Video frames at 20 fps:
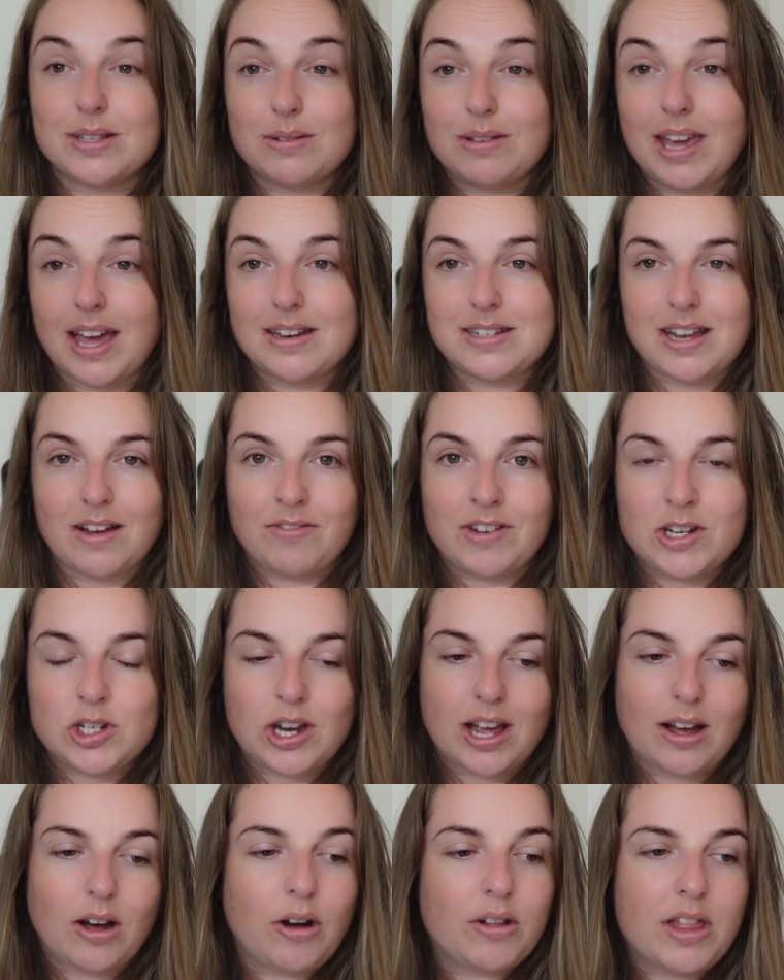So yeah, definitely
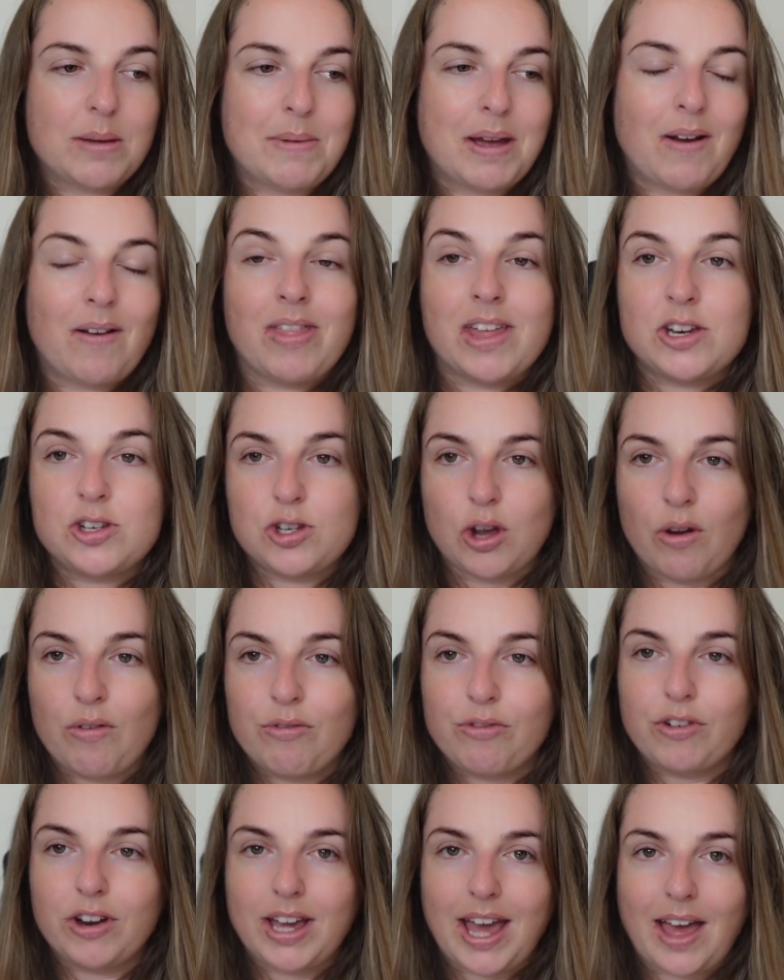check all them out. And then
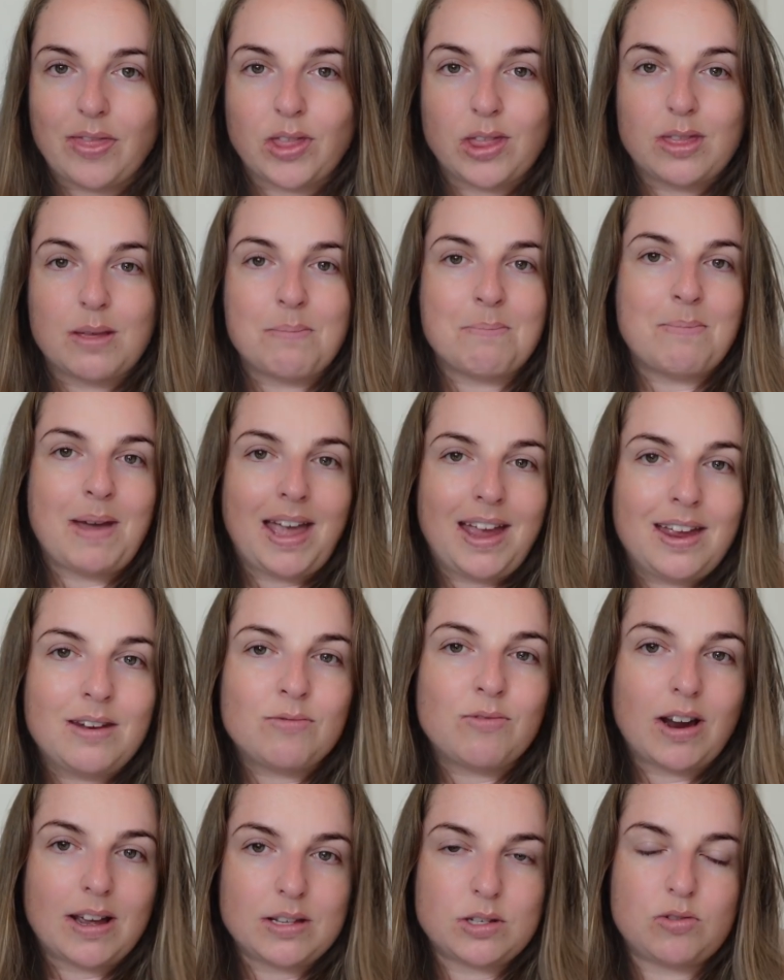don't forget that the
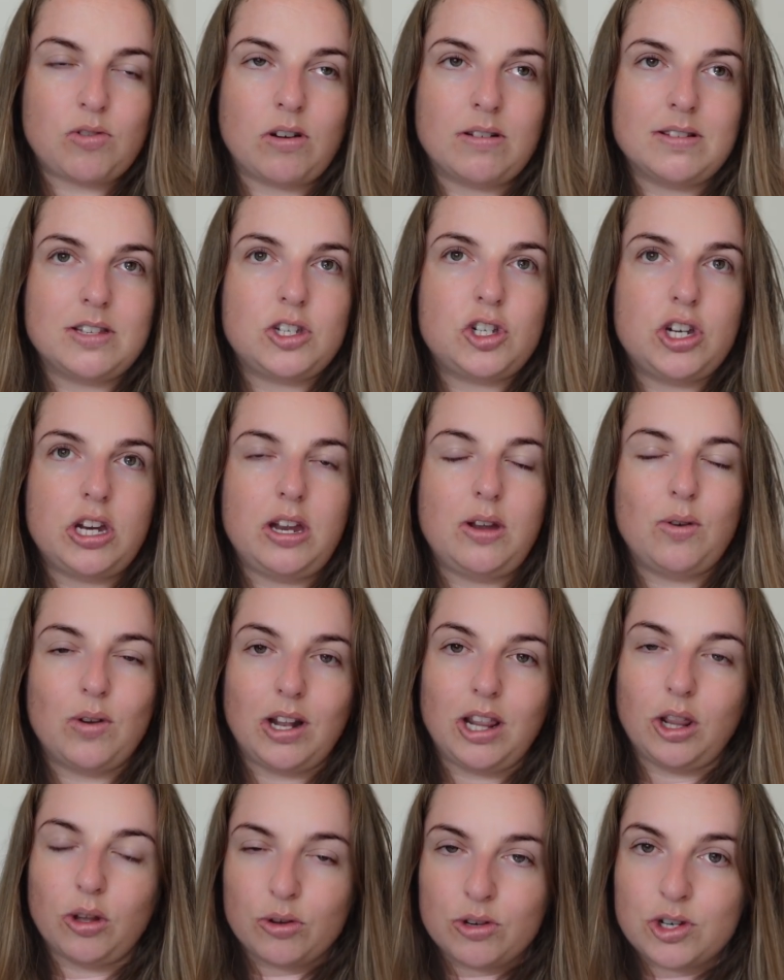main restaurants do
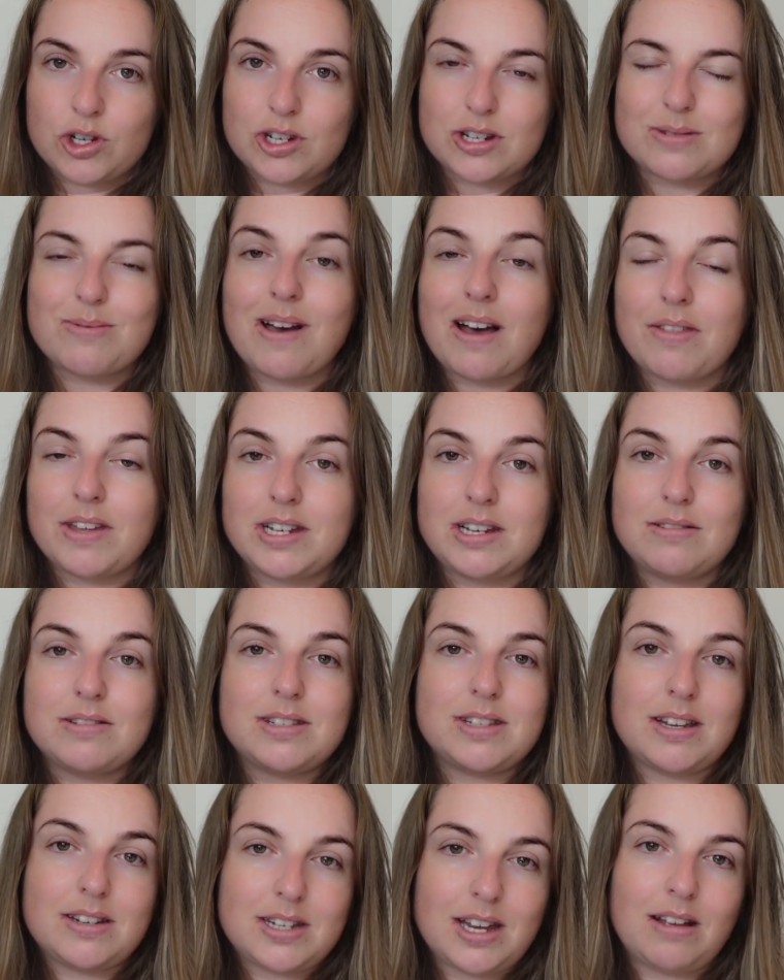lunch as well. They do
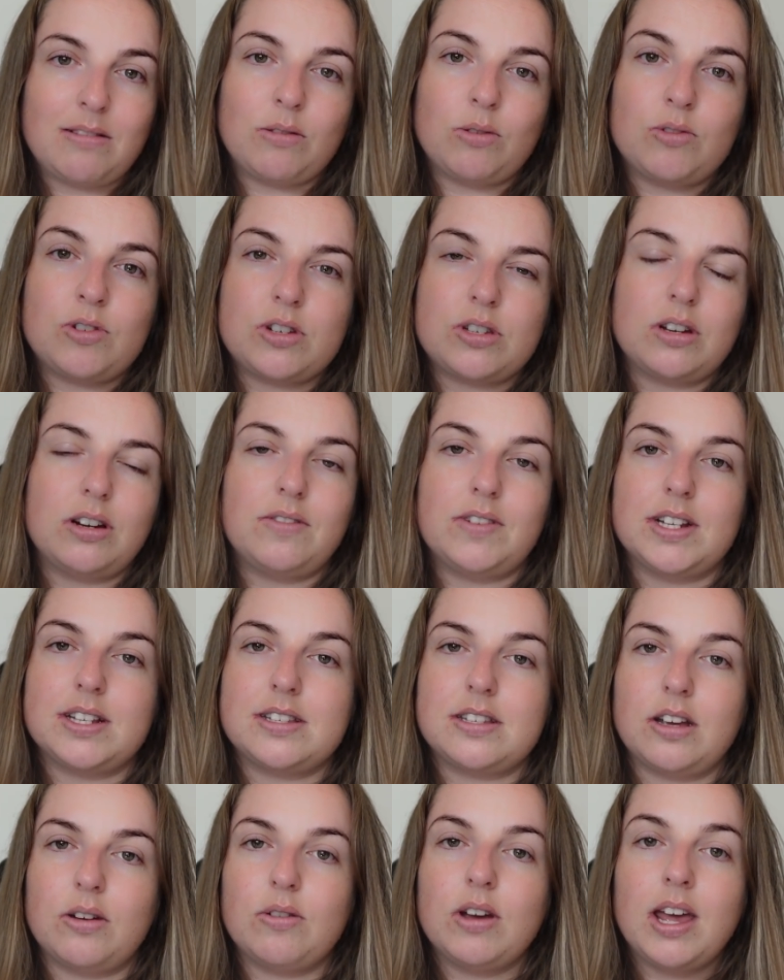sit down lunch
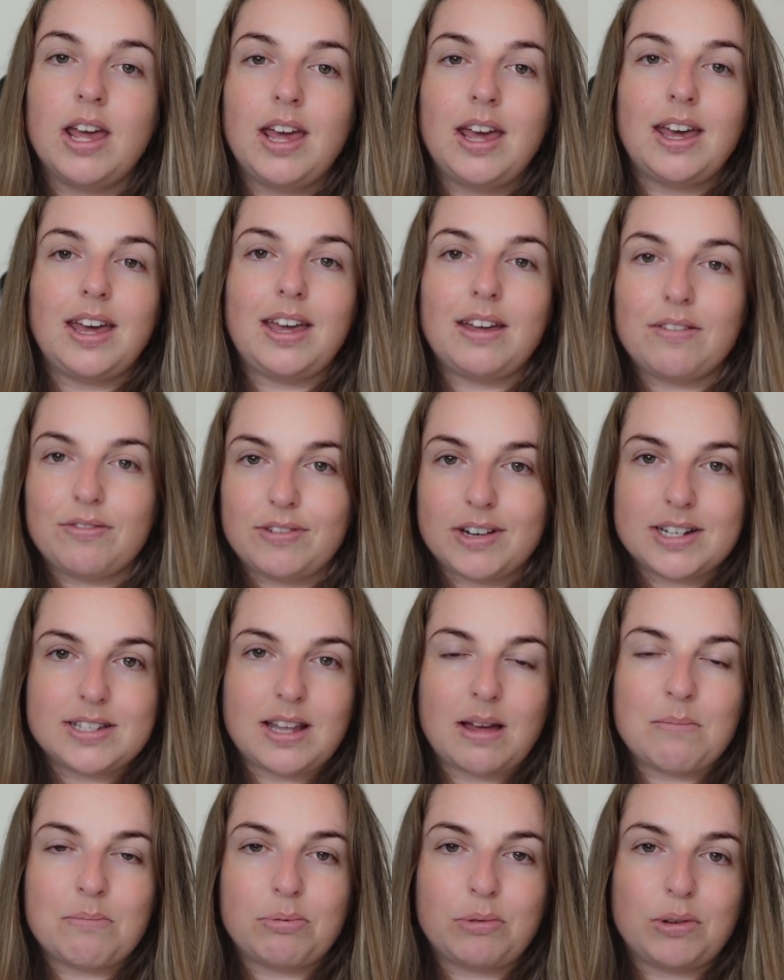service. So if, for
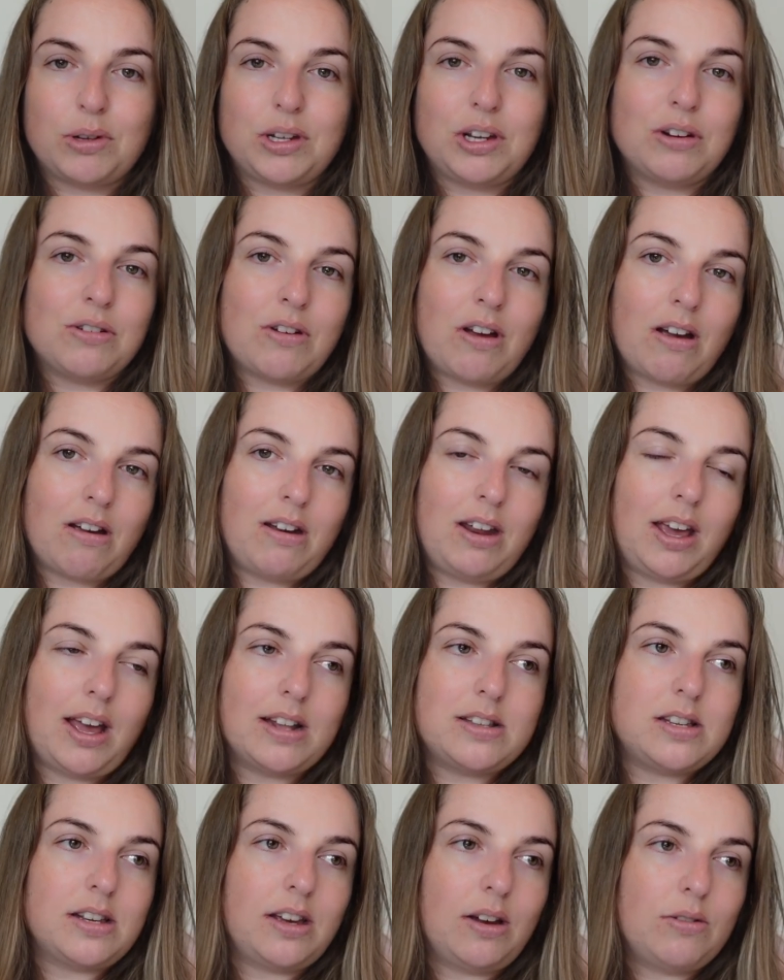example, you're not going to
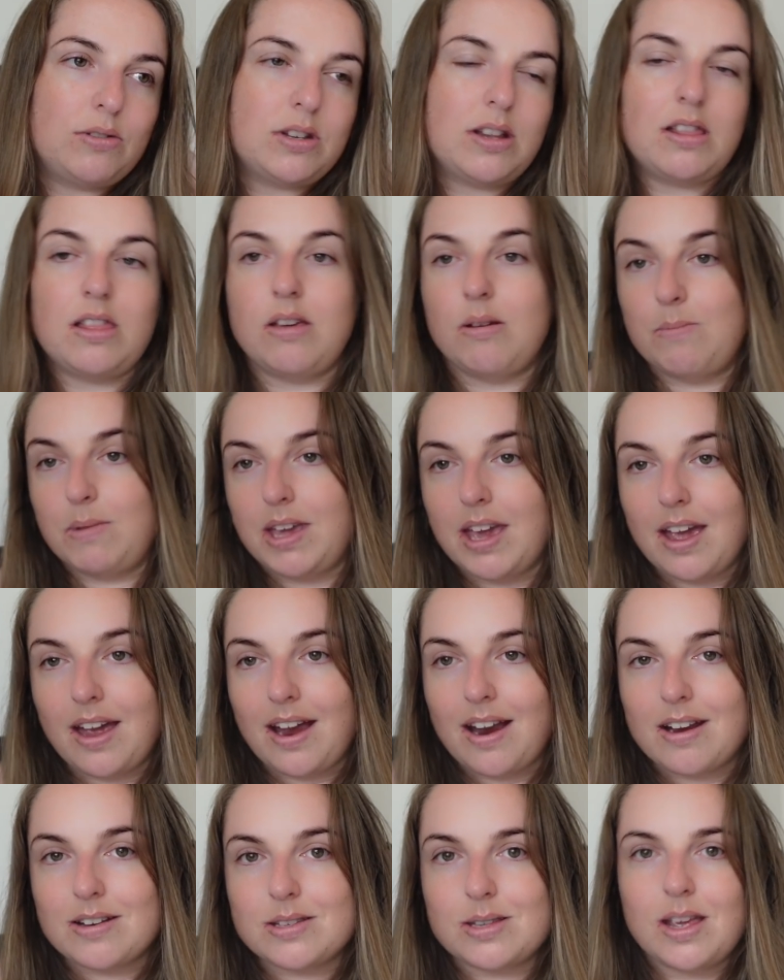get to go to
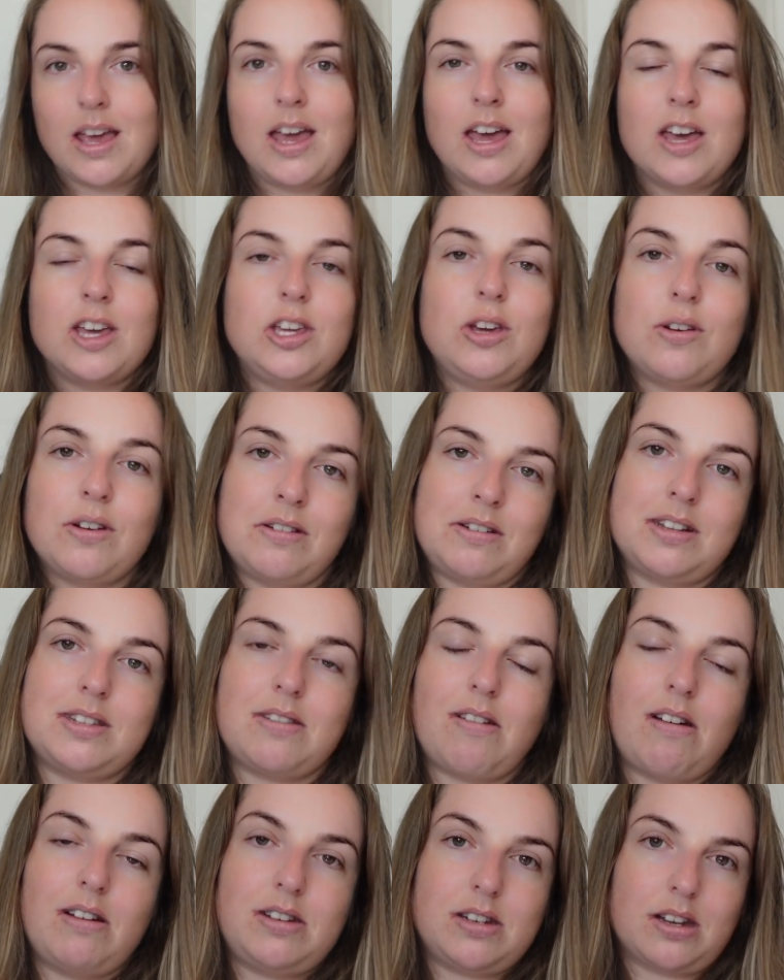Lumiere's, you can
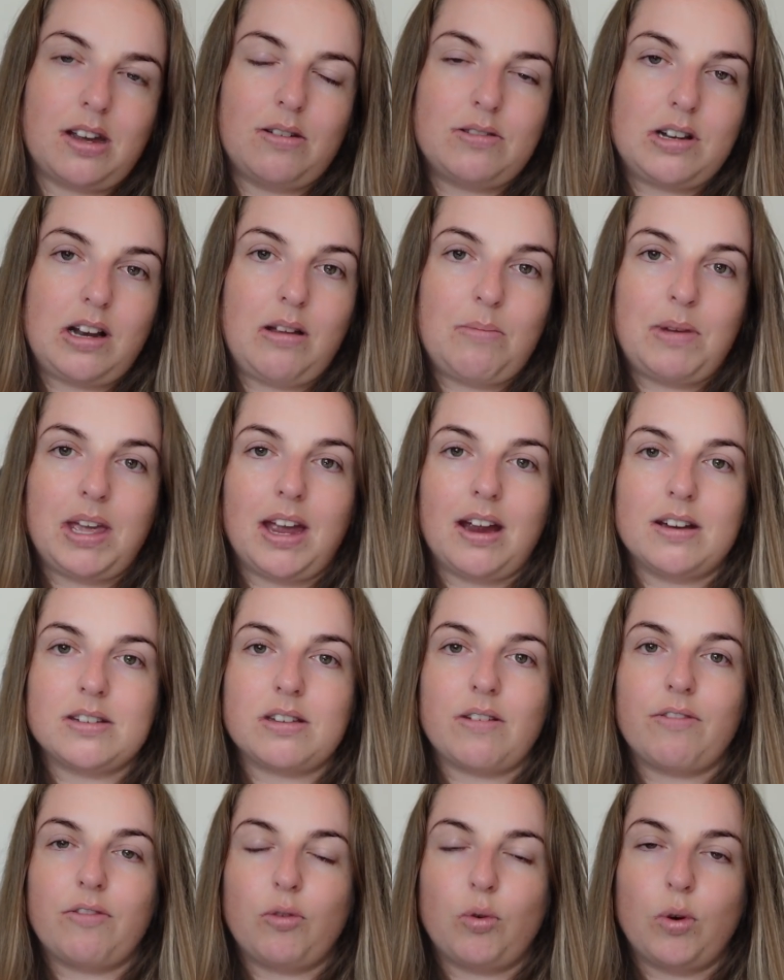decide to go to Lumiere's
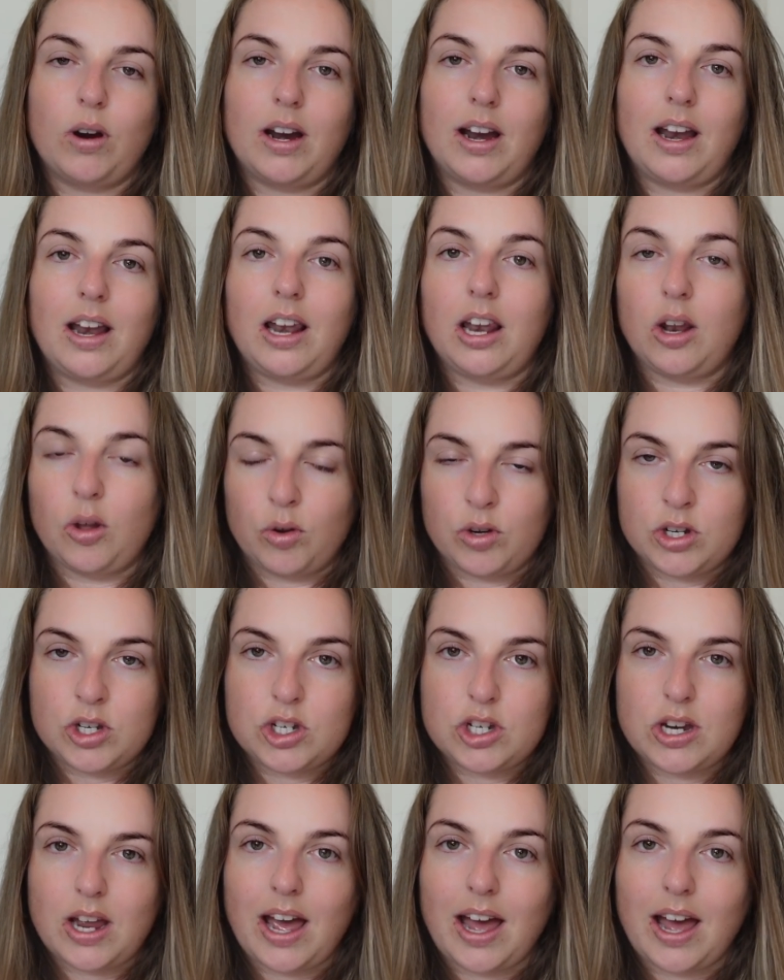for lunch.